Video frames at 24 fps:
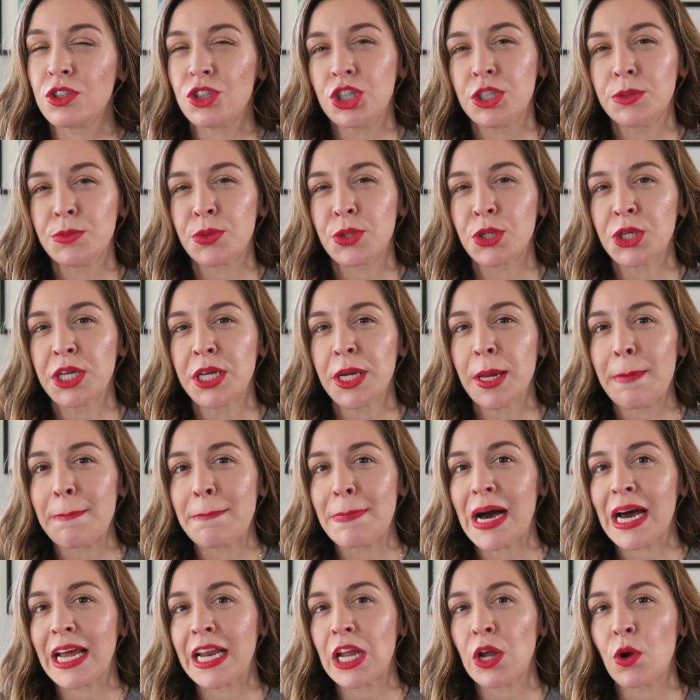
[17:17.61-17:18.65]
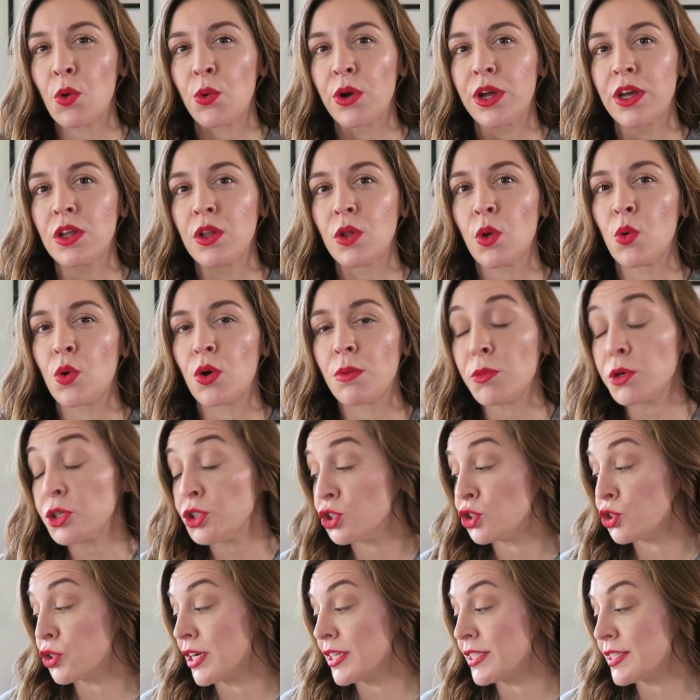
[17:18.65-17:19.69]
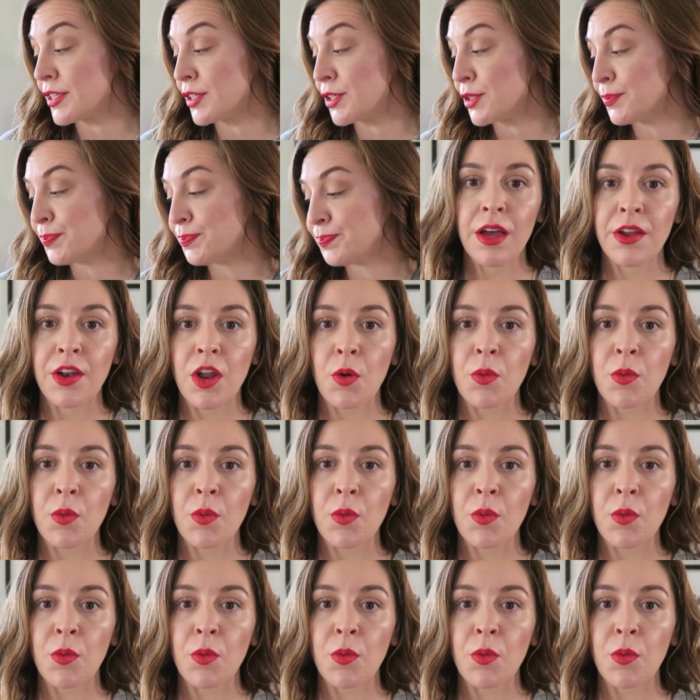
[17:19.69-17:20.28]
shimmery body oil or moisturizer.